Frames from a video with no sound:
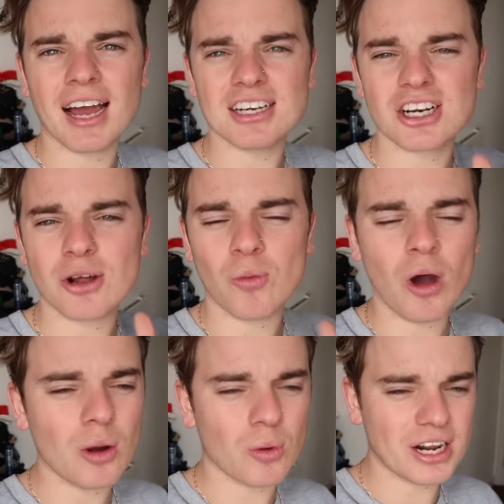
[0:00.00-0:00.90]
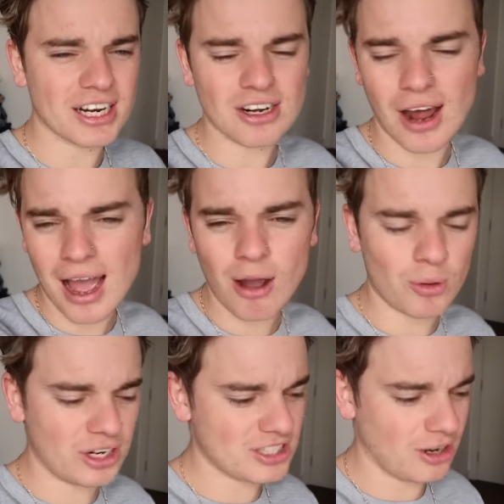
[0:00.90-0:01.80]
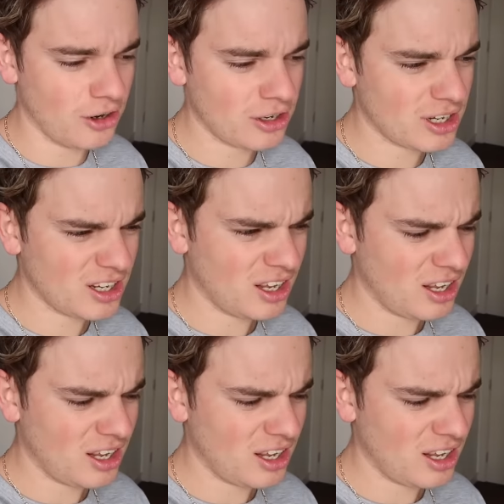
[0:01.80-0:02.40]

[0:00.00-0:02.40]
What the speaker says: I don't know what I want it, I don't know how I want it to look.